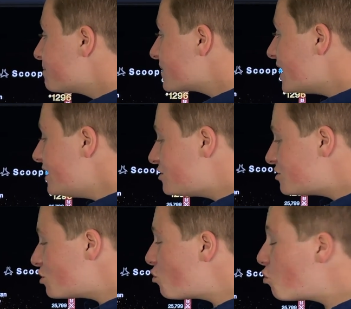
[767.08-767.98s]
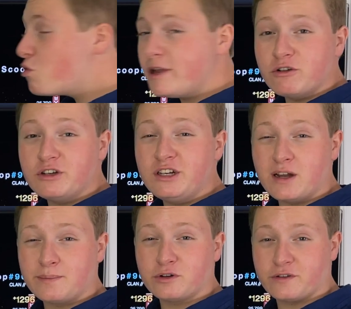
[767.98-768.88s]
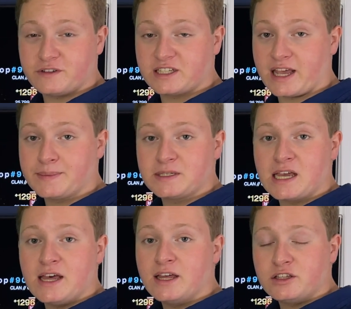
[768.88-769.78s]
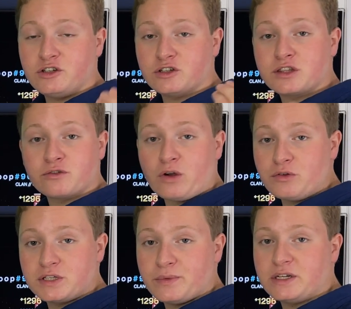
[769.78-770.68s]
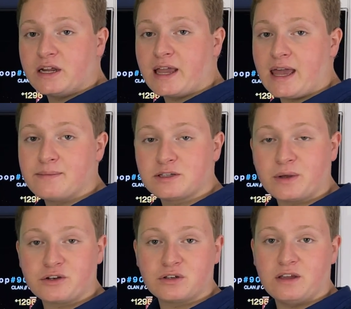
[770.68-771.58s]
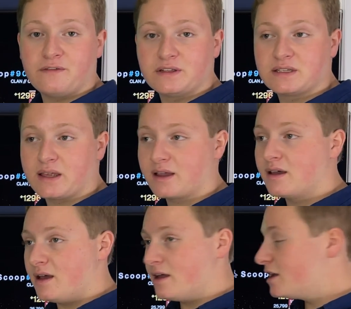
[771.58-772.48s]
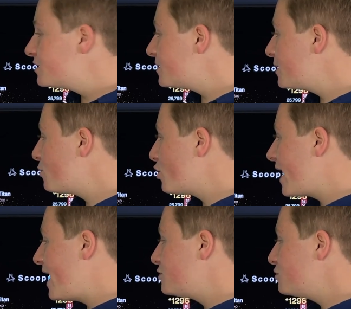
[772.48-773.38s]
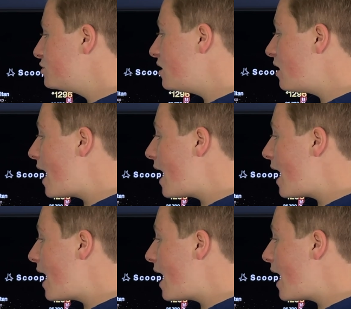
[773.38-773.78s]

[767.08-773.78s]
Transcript: it's just a weird number of steps to just throw someone in a game, especially if it's like something more casual.